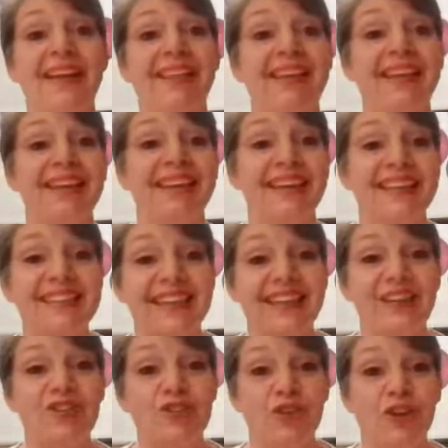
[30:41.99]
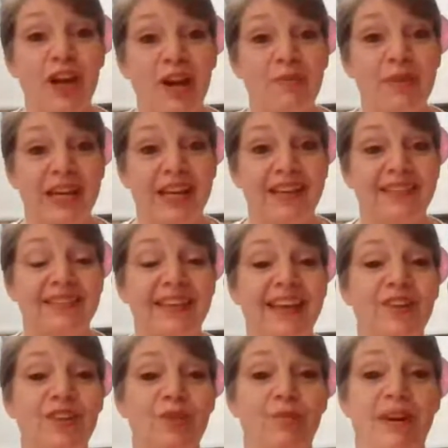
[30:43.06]
then it's like a trauma,
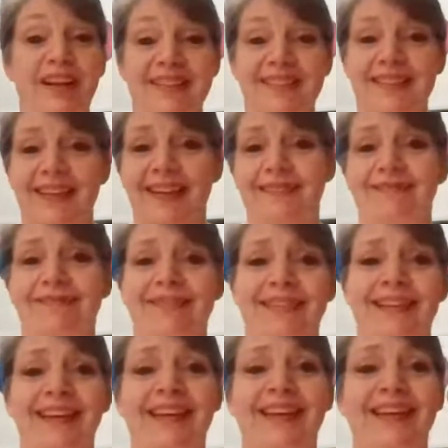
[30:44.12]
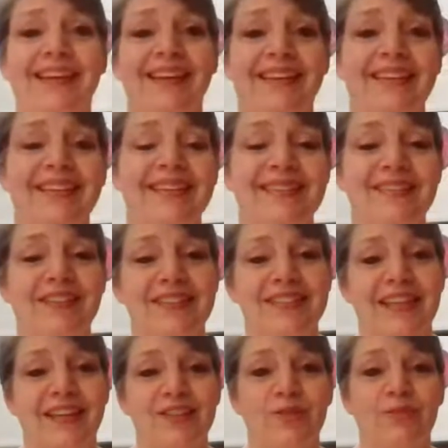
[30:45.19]
and your body's like, this
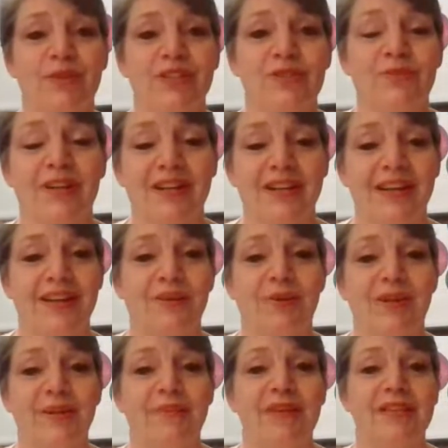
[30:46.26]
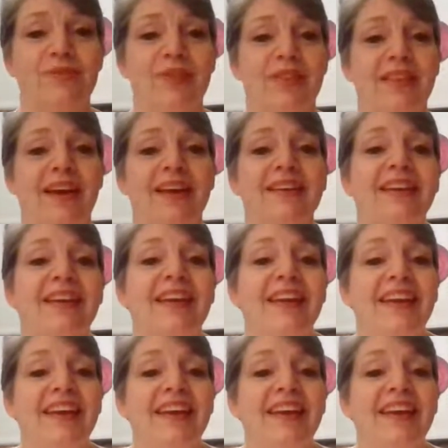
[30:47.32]
looks like too much work. I don't want to mess with that.